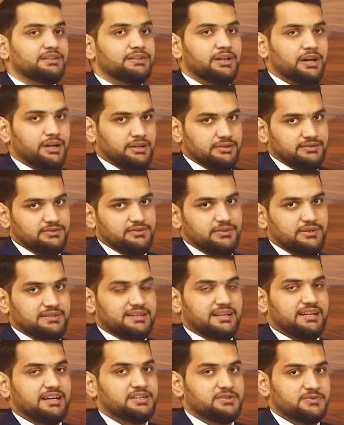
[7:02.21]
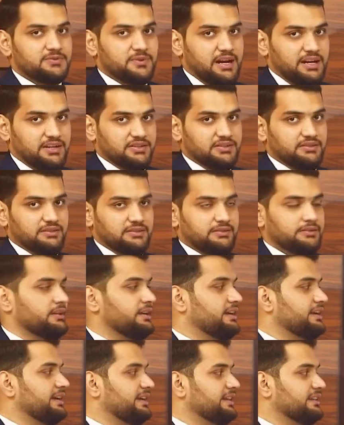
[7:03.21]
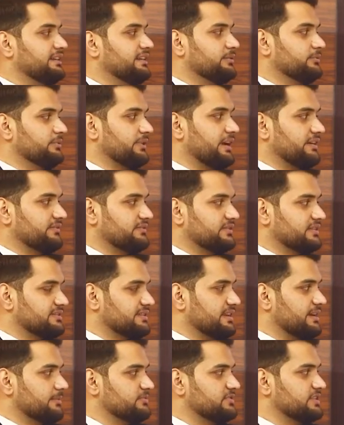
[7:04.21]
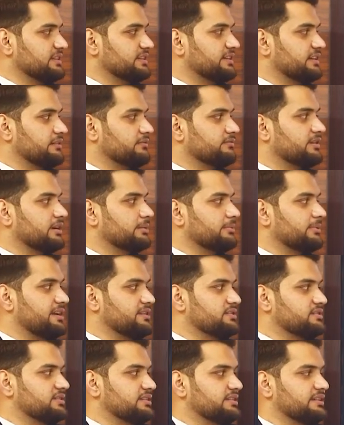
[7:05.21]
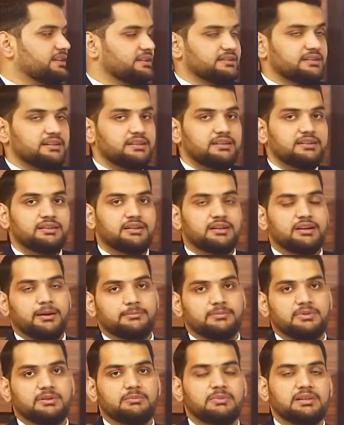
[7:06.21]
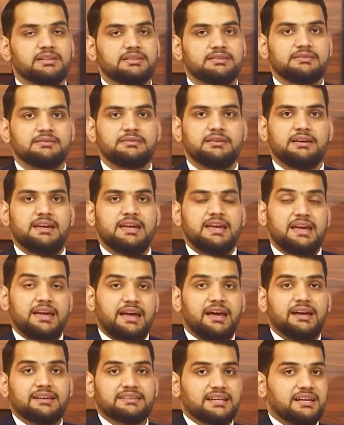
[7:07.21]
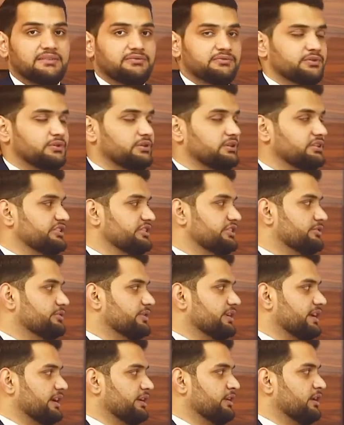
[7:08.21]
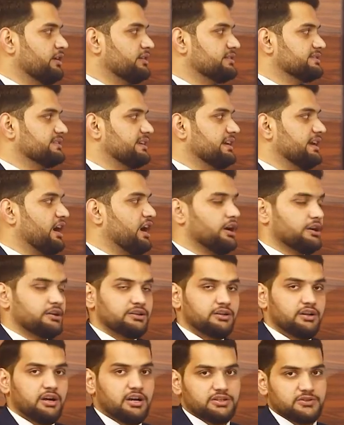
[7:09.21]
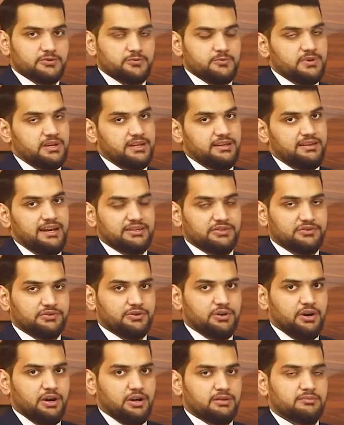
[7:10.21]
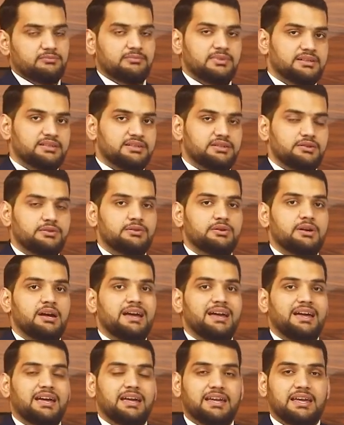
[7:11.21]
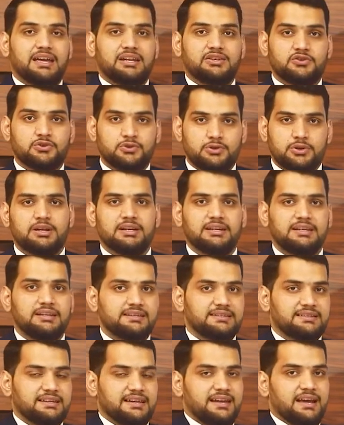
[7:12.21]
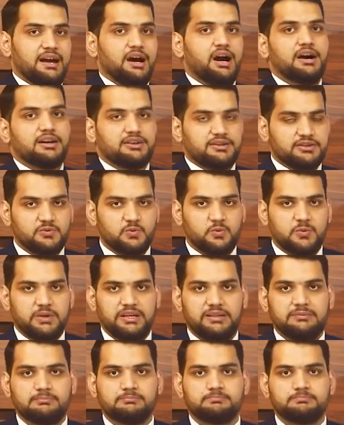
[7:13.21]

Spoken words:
not, so it's a contraction. Then we have the subject, then verb ing, then the complement. As I've told you, you cannot say are not we, that's wrong, but you can surely say aren't we.